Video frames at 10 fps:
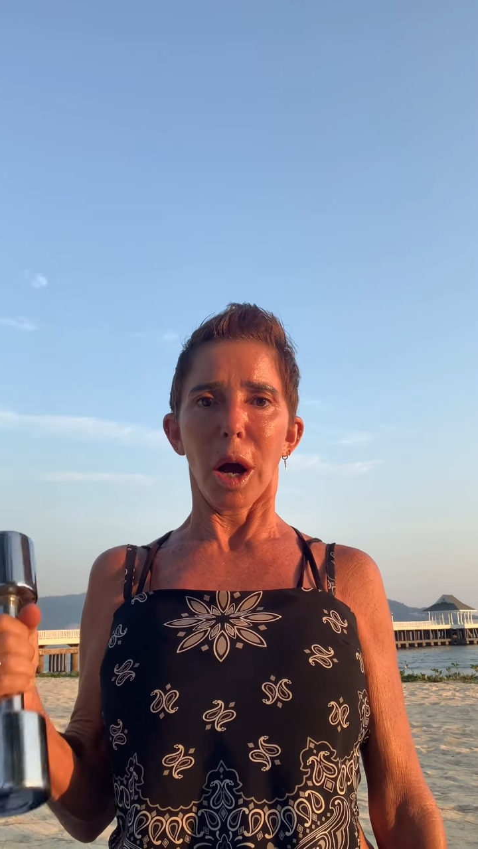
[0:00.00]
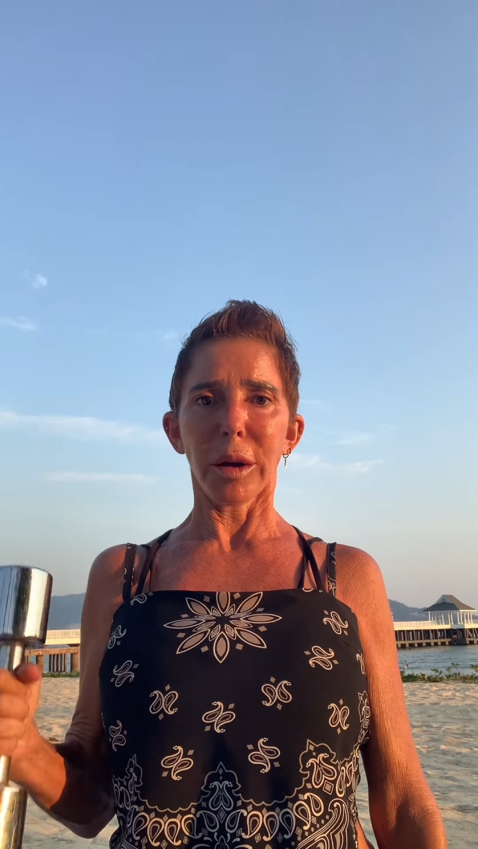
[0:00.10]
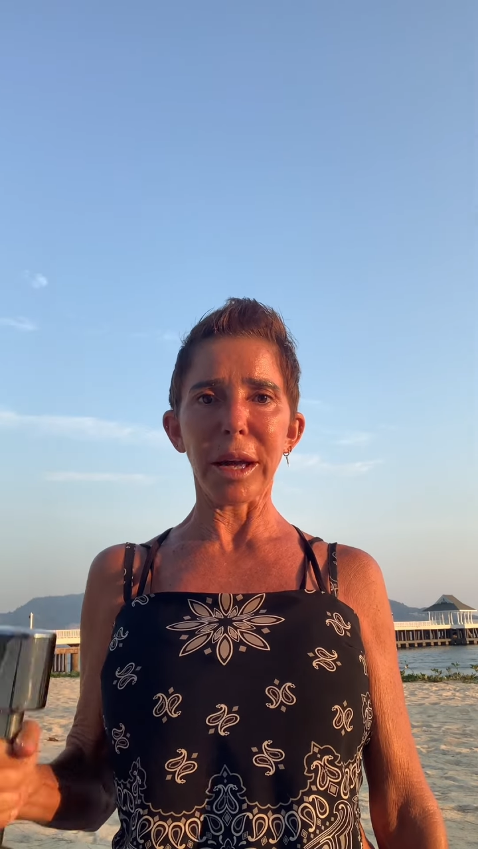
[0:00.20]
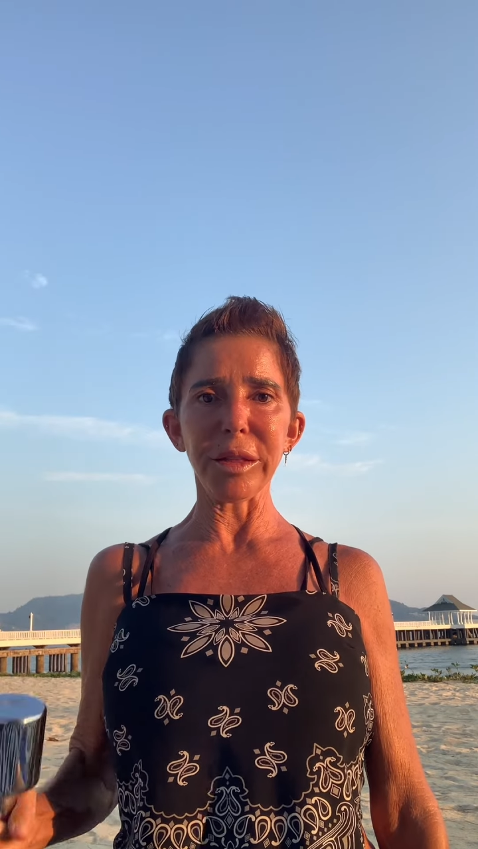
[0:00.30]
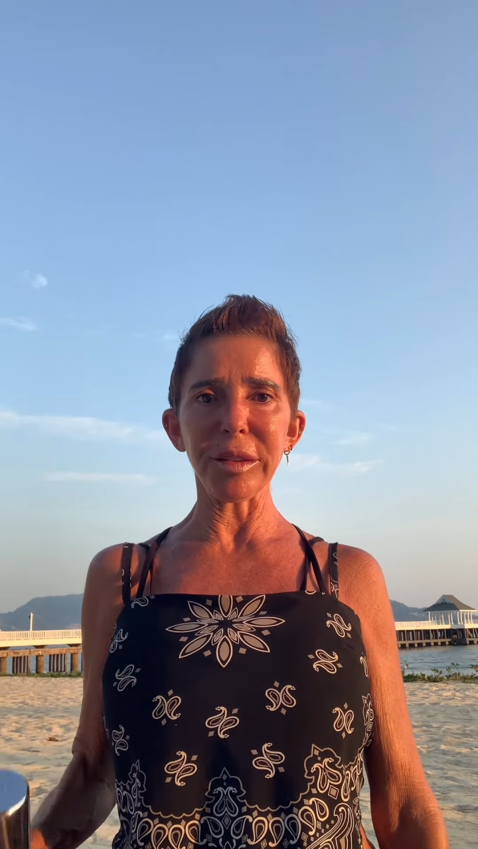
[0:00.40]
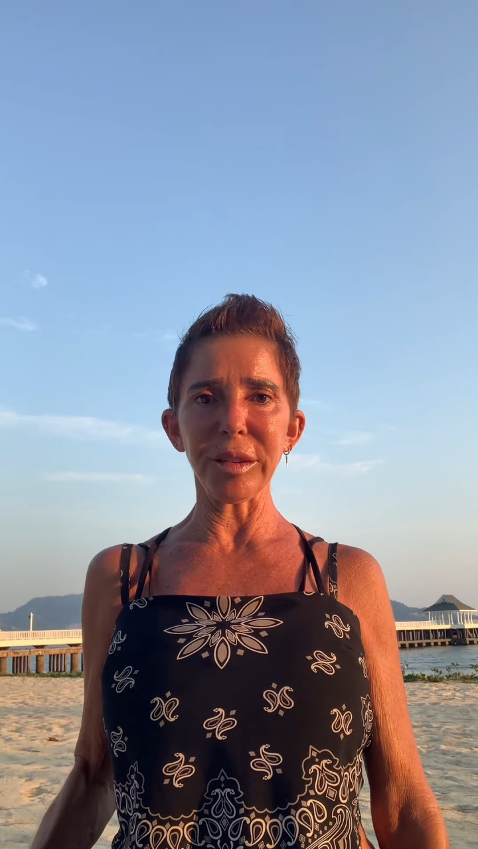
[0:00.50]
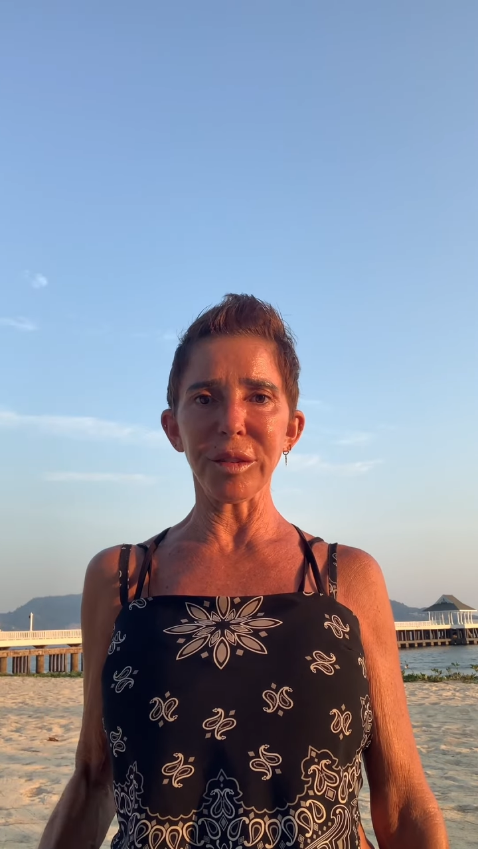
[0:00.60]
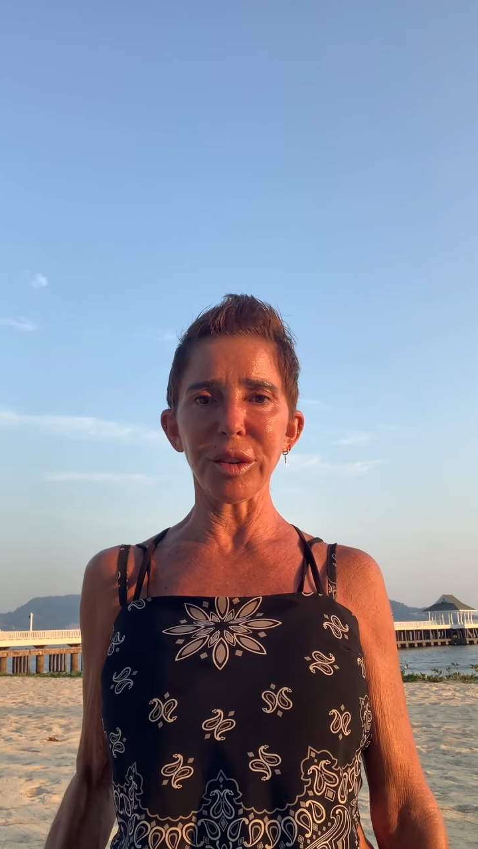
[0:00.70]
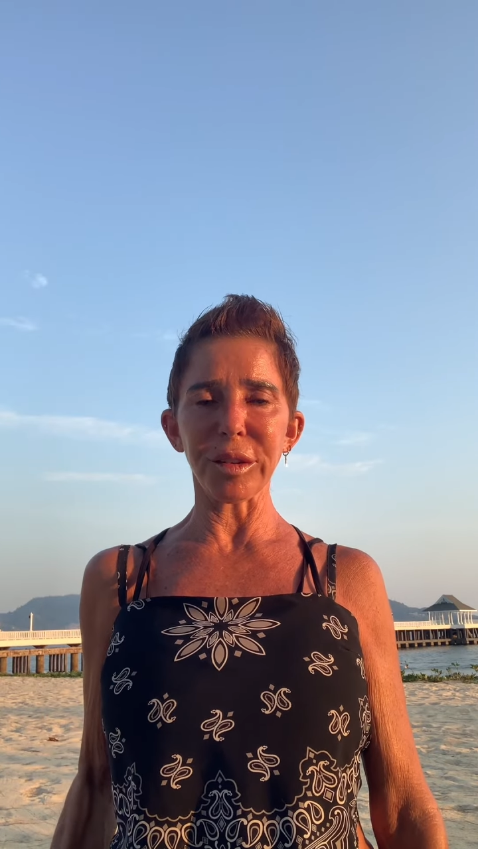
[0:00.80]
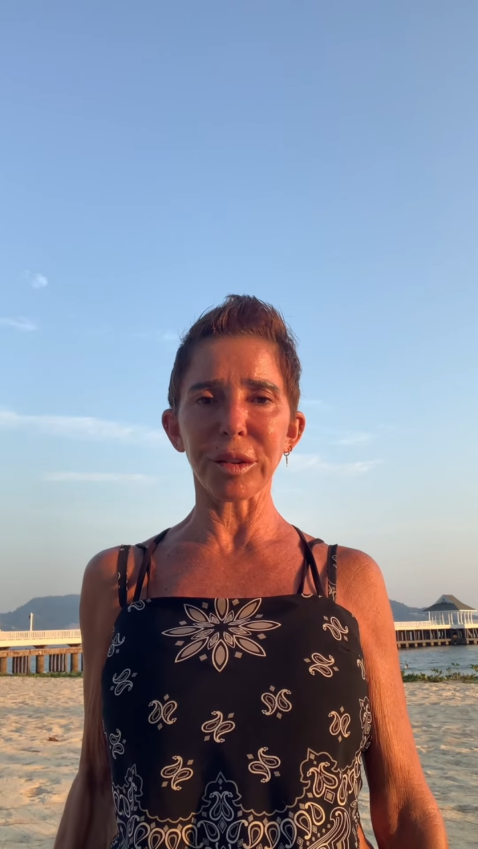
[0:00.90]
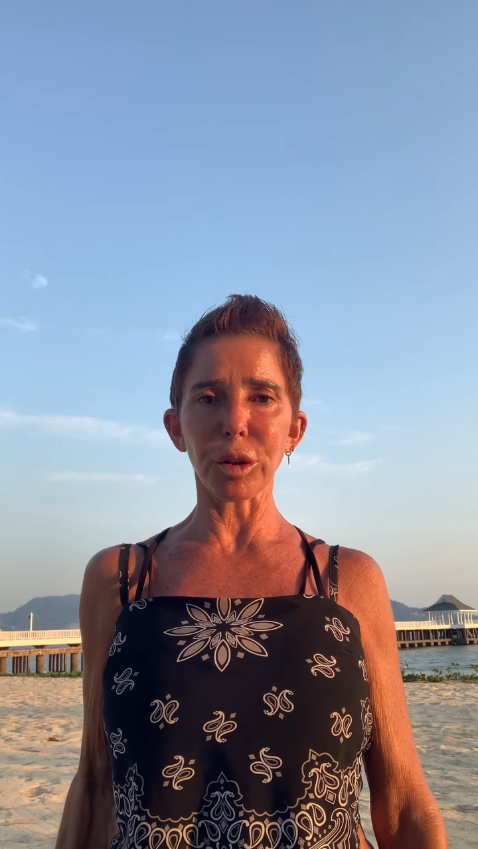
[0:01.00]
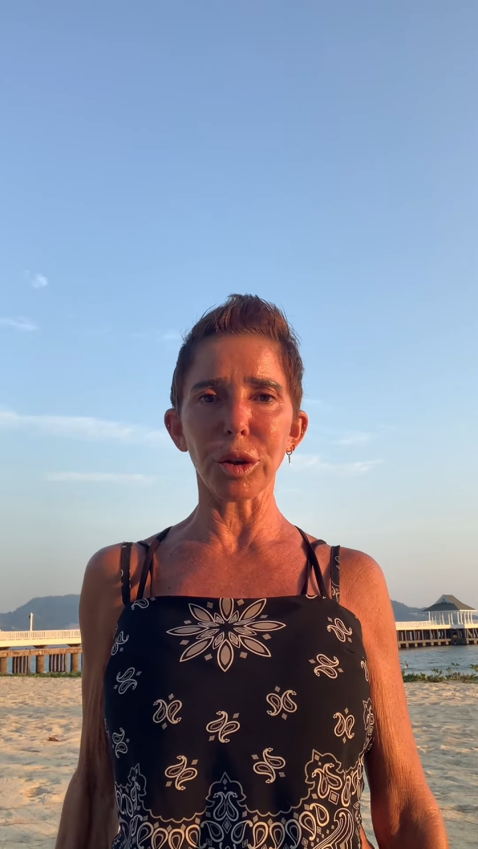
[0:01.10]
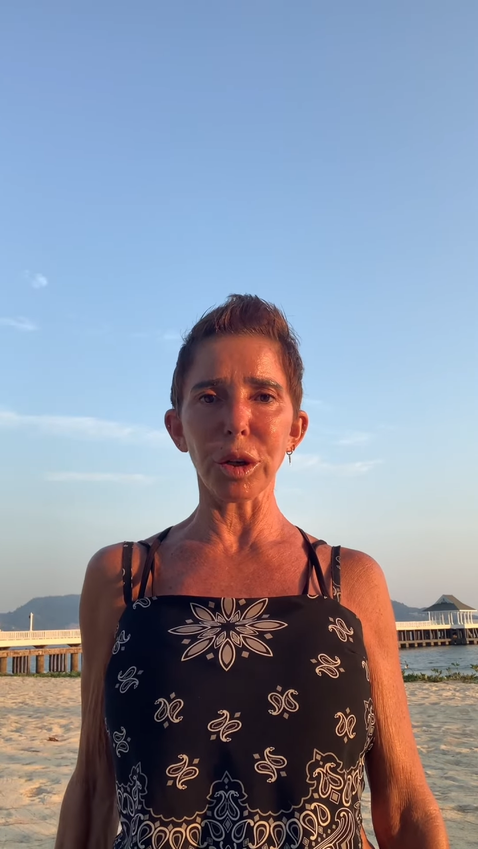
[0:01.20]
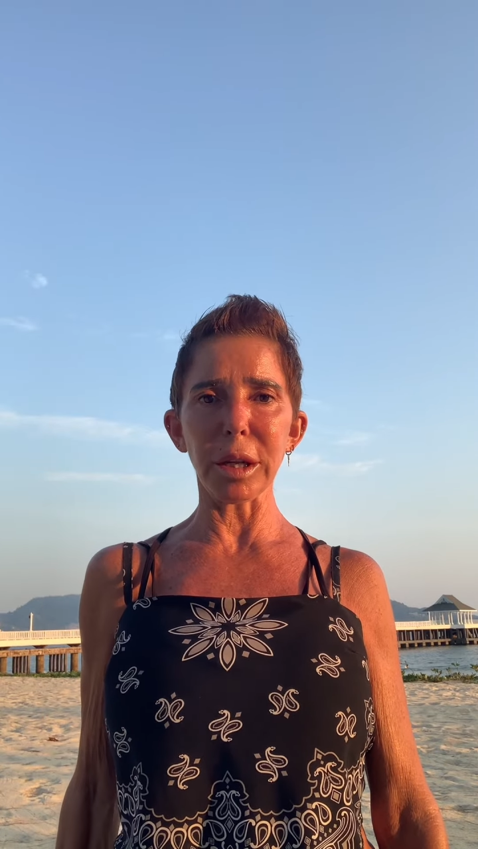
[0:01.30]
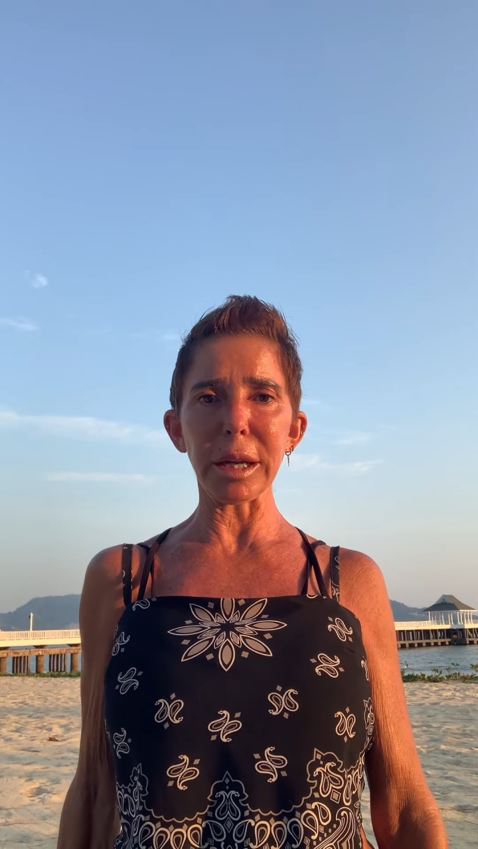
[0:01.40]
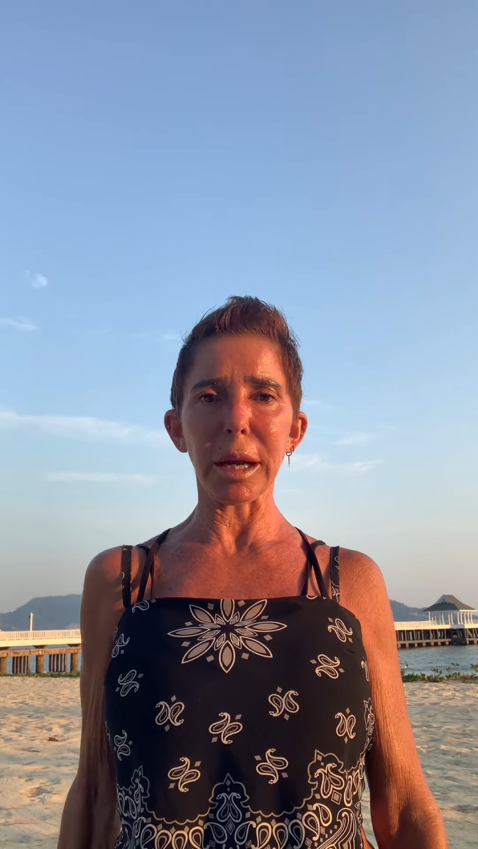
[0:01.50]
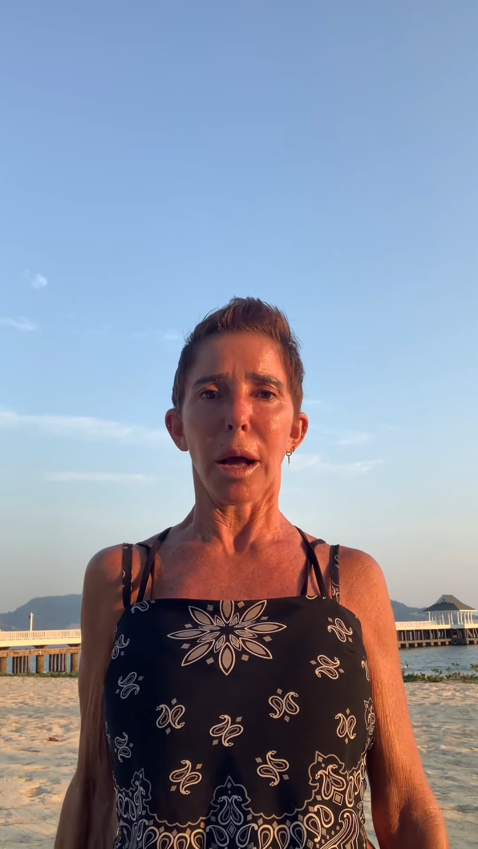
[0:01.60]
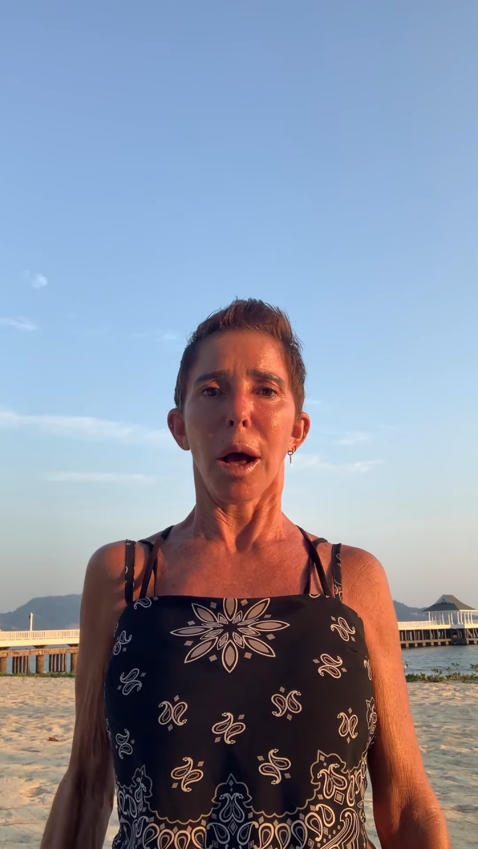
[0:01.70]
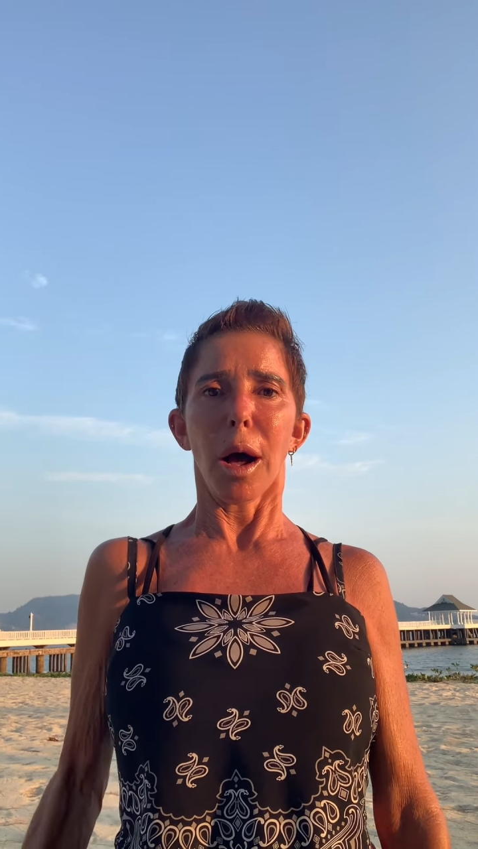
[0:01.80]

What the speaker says: Okay, this is just curling